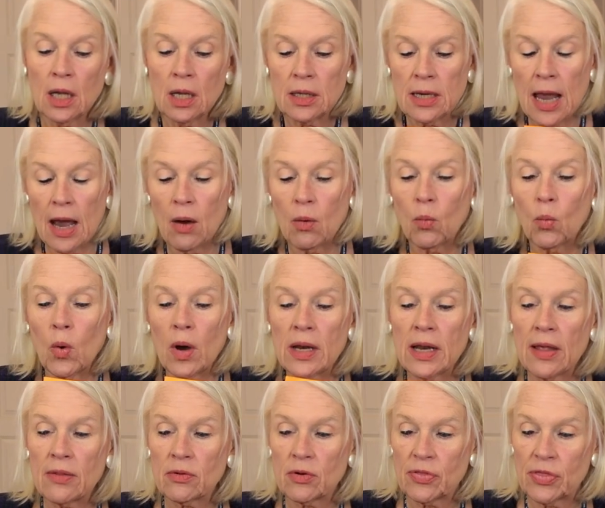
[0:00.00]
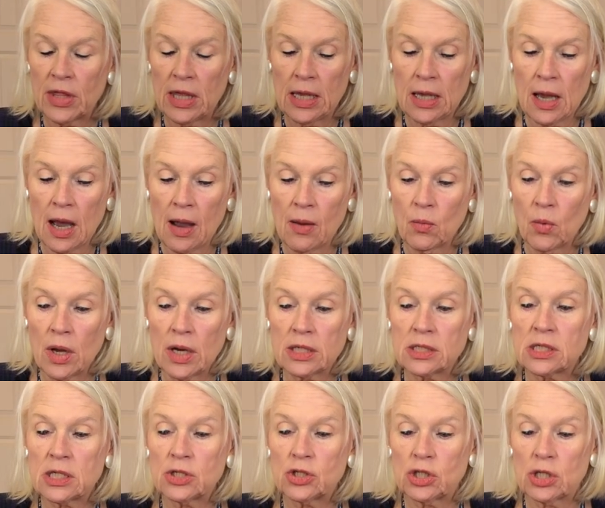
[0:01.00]
Now, one other thing I want
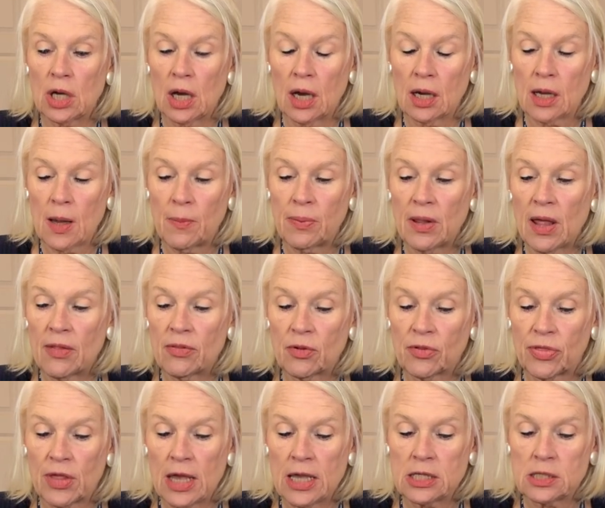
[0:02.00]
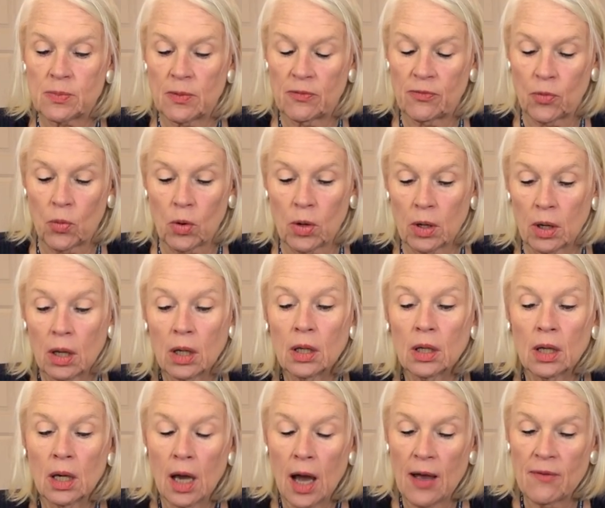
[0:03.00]
to a couple other things before
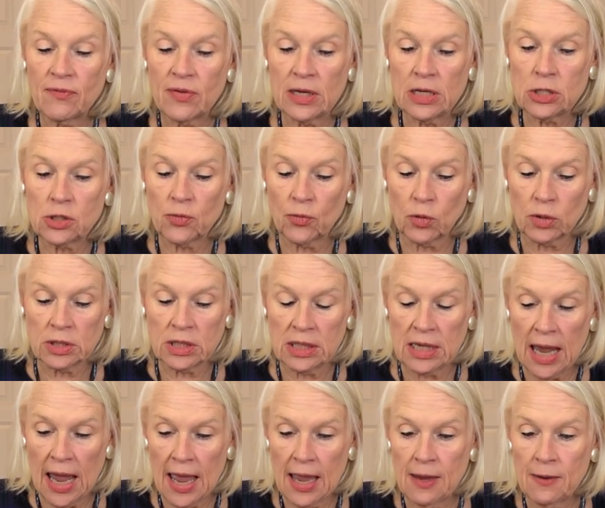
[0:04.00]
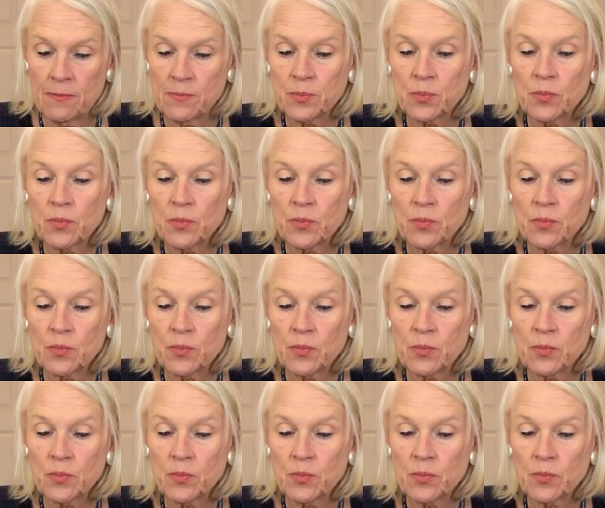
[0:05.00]
I finish for today